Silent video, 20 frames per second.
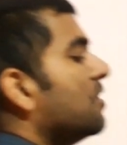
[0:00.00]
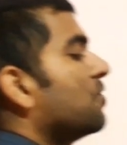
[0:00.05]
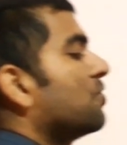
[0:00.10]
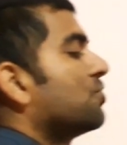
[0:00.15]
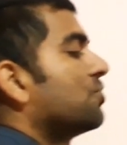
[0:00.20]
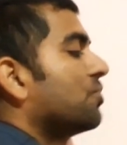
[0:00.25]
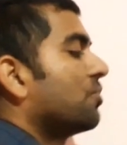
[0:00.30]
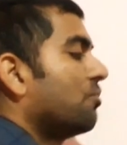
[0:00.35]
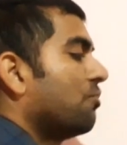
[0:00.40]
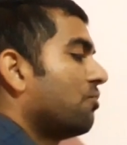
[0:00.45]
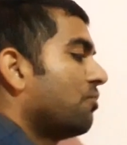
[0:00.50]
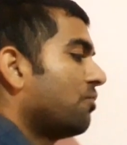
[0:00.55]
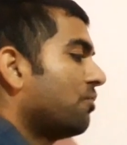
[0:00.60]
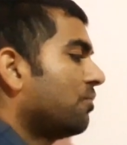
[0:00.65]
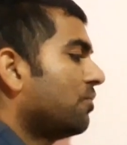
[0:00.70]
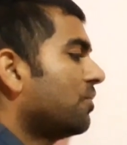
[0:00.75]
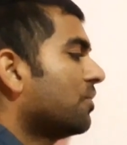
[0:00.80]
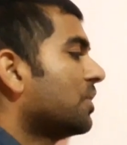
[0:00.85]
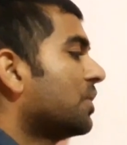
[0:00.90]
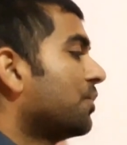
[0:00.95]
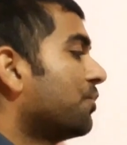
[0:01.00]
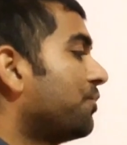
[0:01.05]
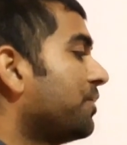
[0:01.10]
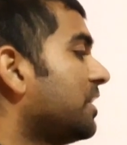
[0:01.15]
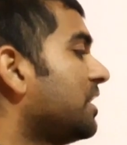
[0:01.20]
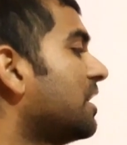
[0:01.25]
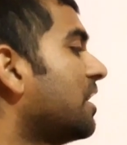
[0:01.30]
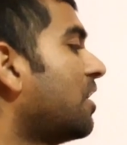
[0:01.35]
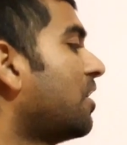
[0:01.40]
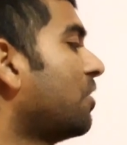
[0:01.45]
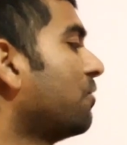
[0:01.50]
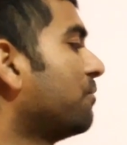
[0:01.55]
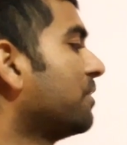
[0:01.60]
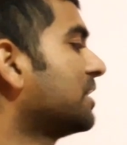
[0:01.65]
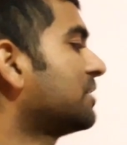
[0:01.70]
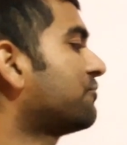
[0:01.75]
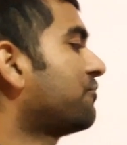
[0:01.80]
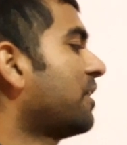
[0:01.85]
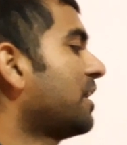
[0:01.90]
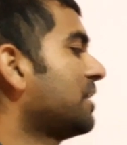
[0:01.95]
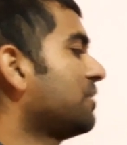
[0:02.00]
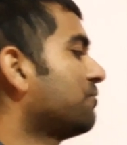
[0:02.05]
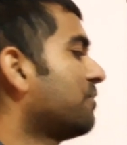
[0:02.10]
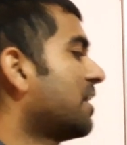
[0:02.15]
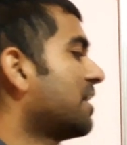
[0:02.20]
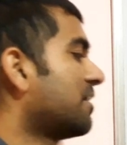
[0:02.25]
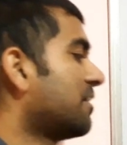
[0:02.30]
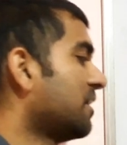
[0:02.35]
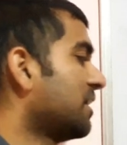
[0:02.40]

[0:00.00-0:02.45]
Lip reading: so we always find what?